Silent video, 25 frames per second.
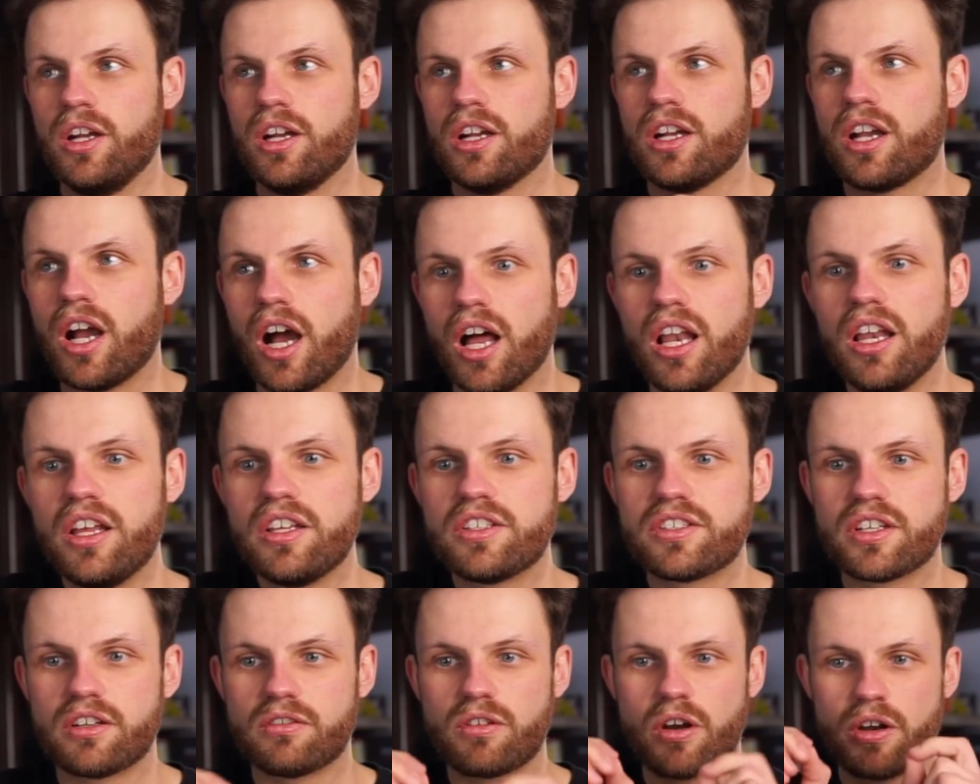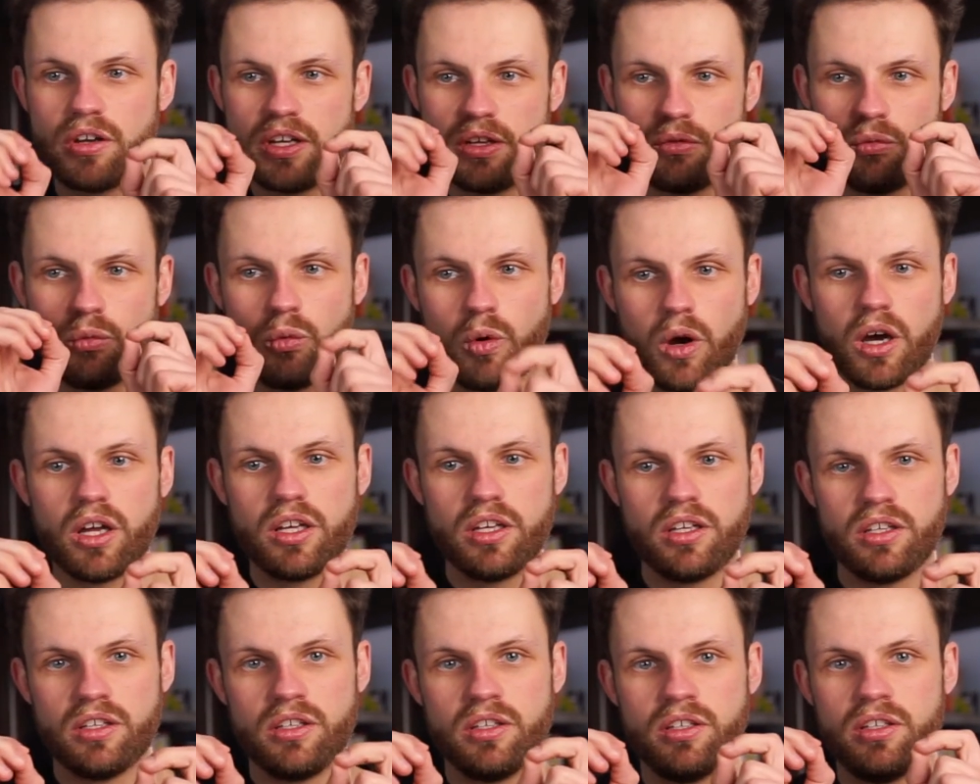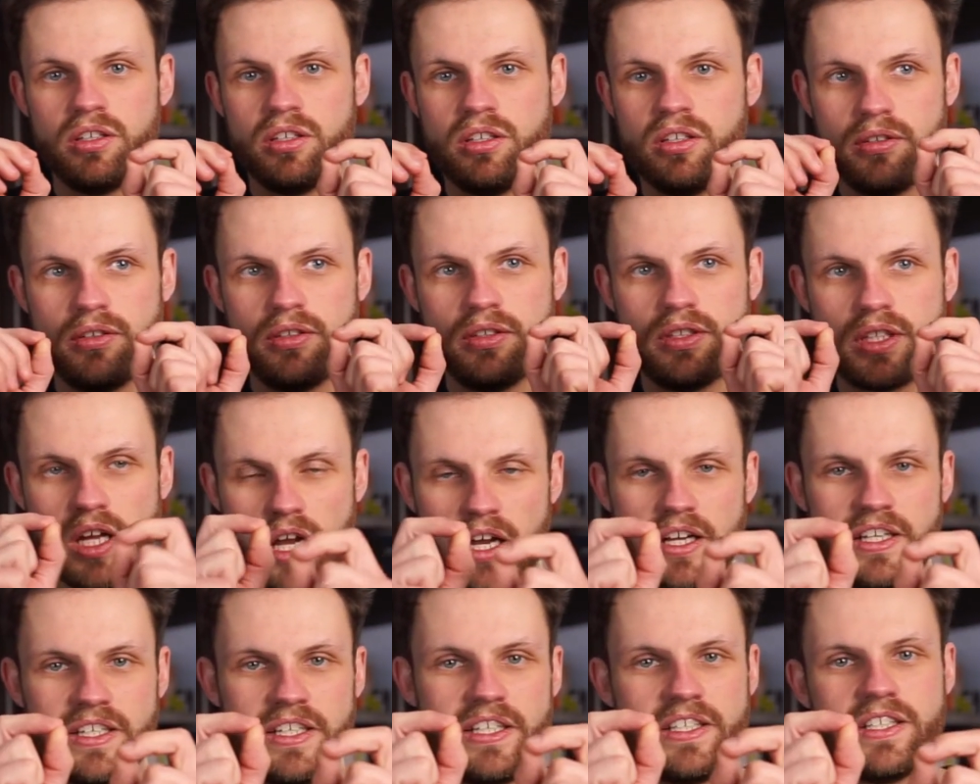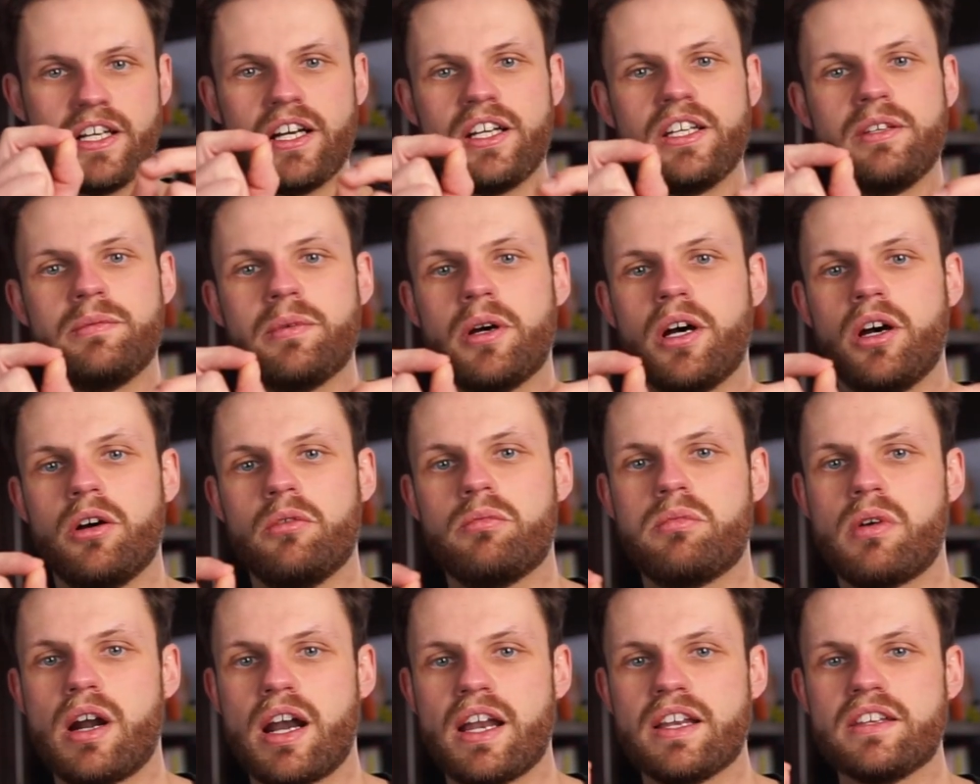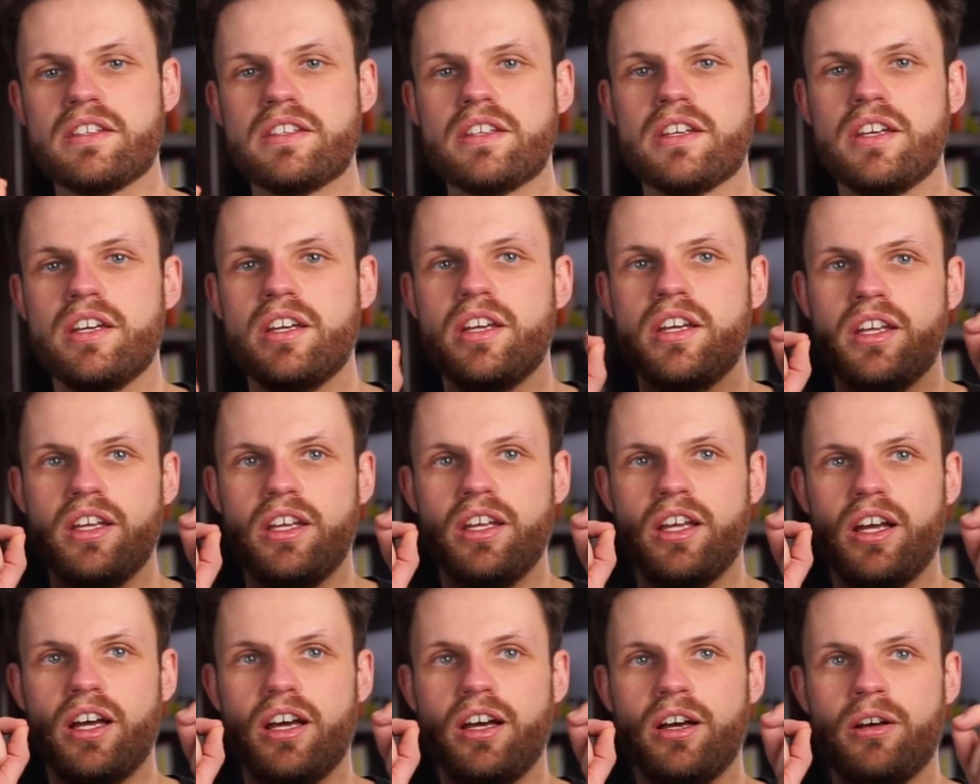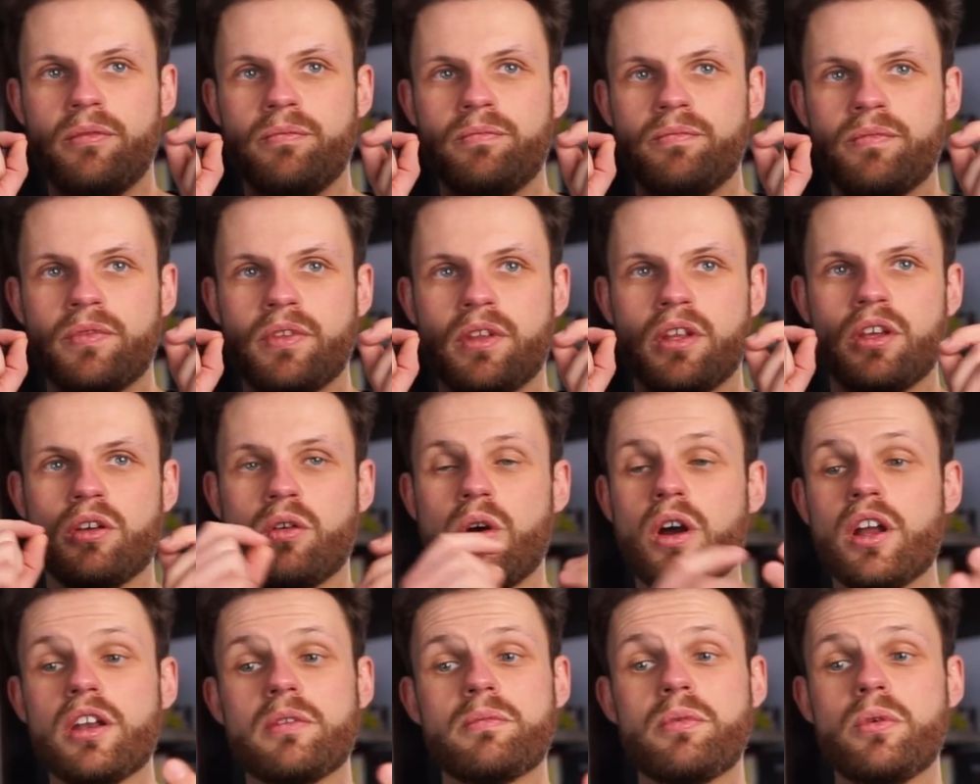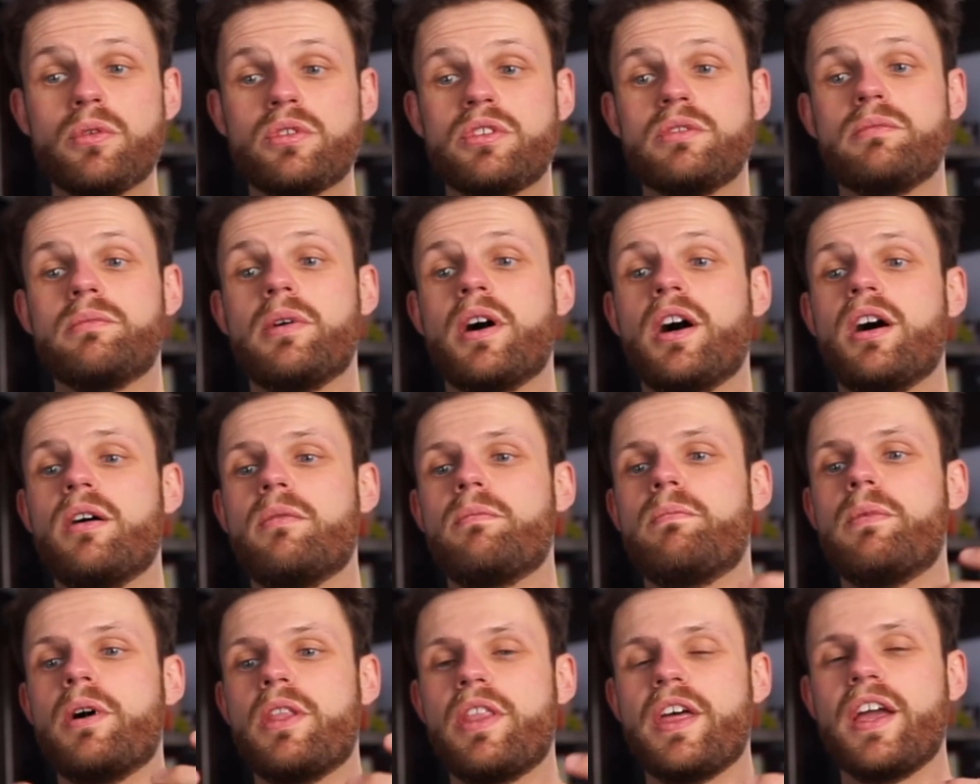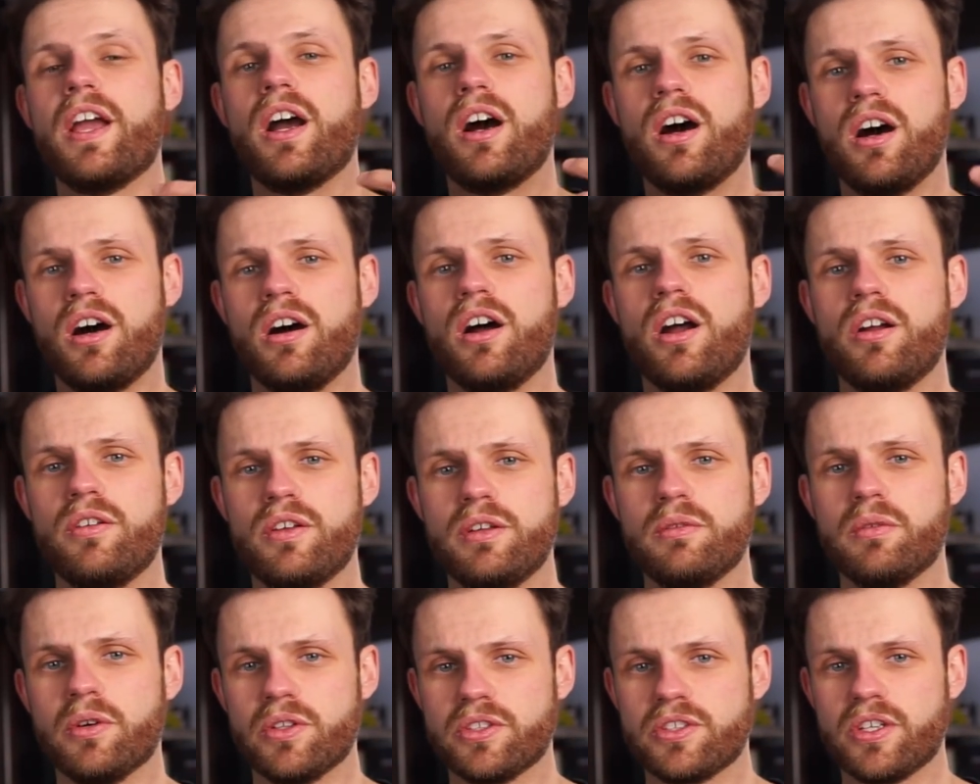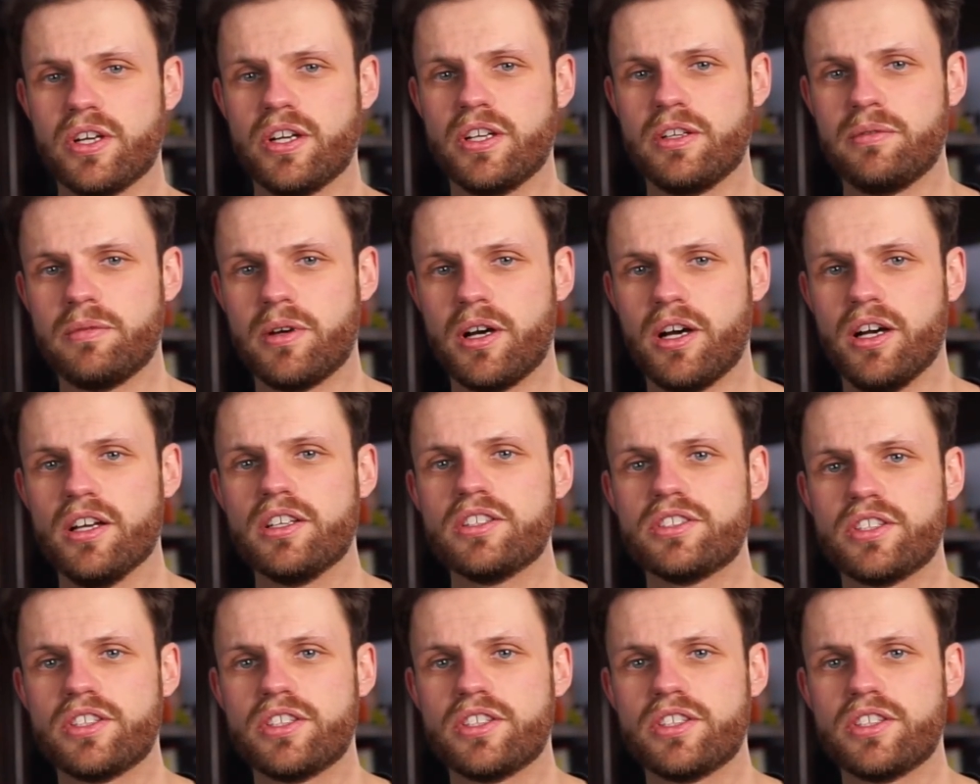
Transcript: colors are only one tiny part of brand, quite an important part, but they are only one tiny part.